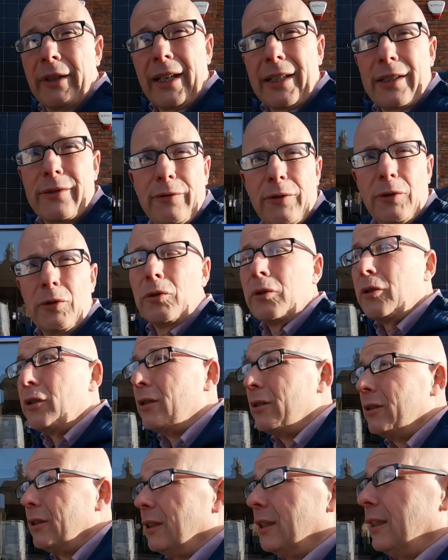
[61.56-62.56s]
that's for.
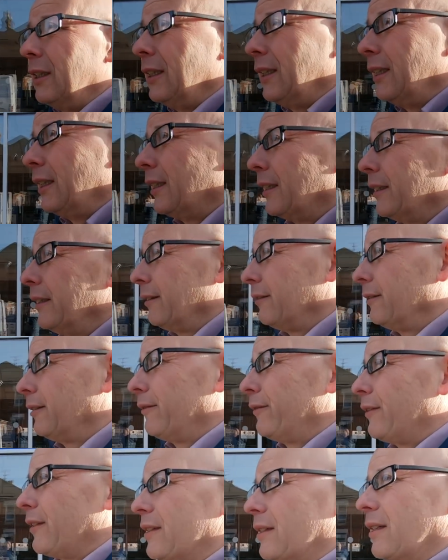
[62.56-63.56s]
I don't know
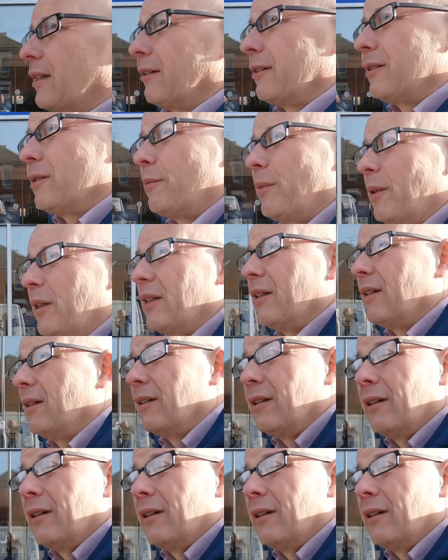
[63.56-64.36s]
if it's going to be